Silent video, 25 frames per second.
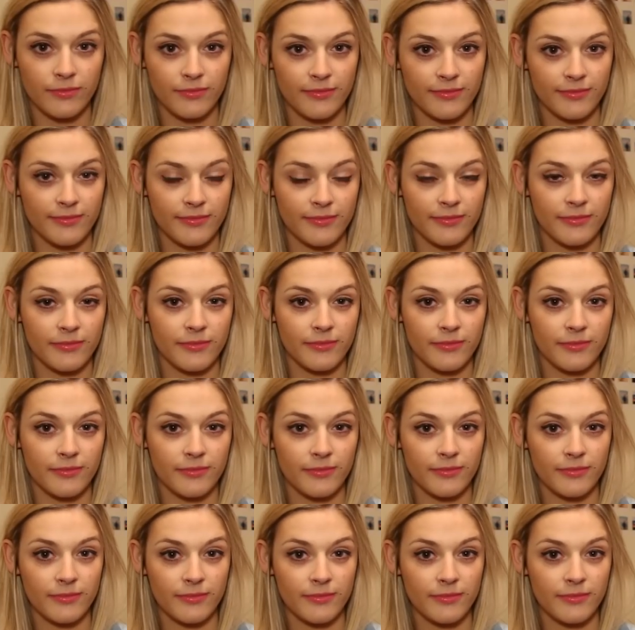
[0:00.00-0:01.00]

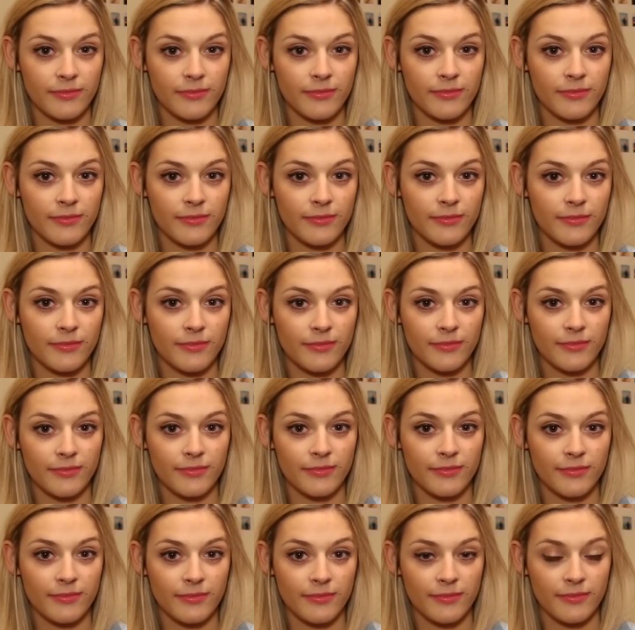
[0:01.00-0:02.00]

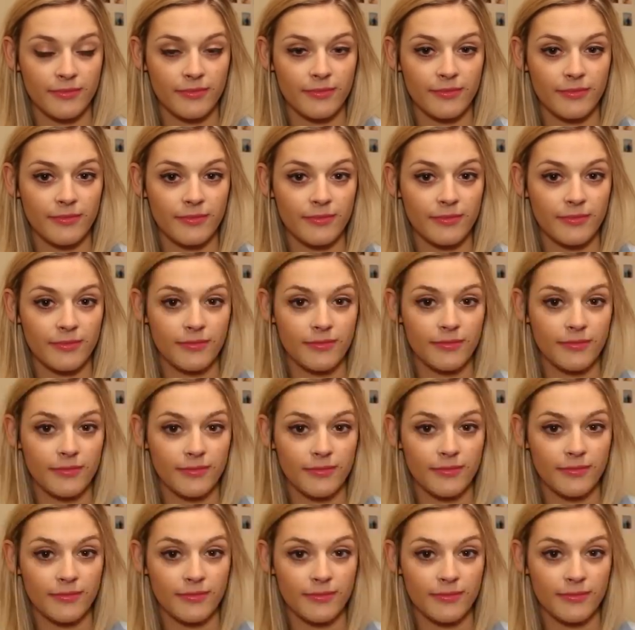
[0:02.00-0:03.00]

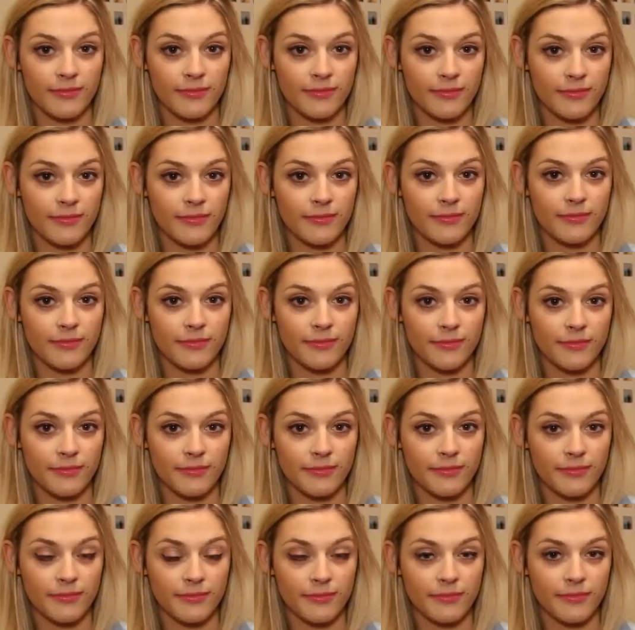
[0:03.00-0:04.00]

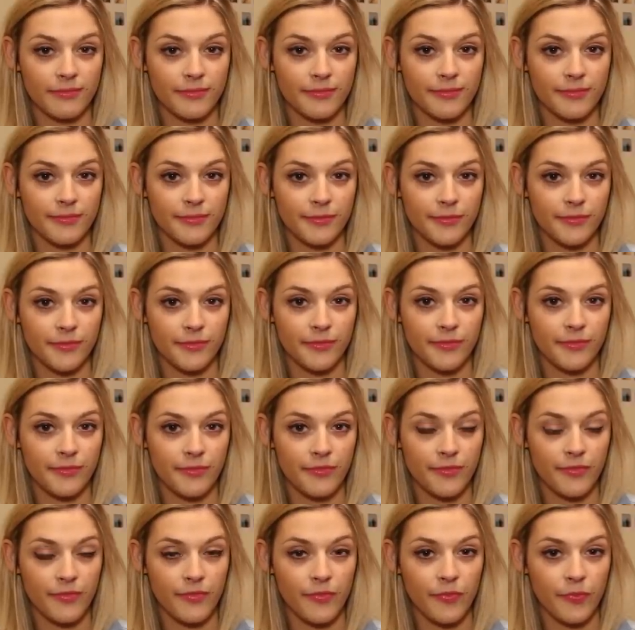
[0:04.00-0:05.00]

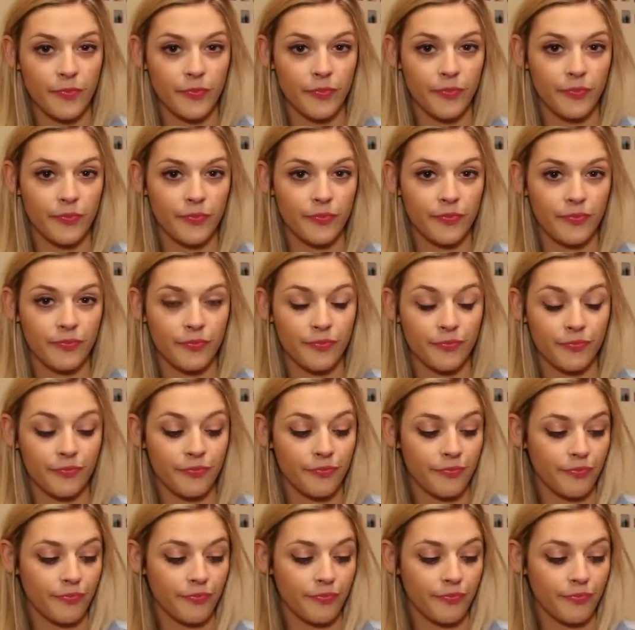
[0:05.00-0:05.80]
(not speaking)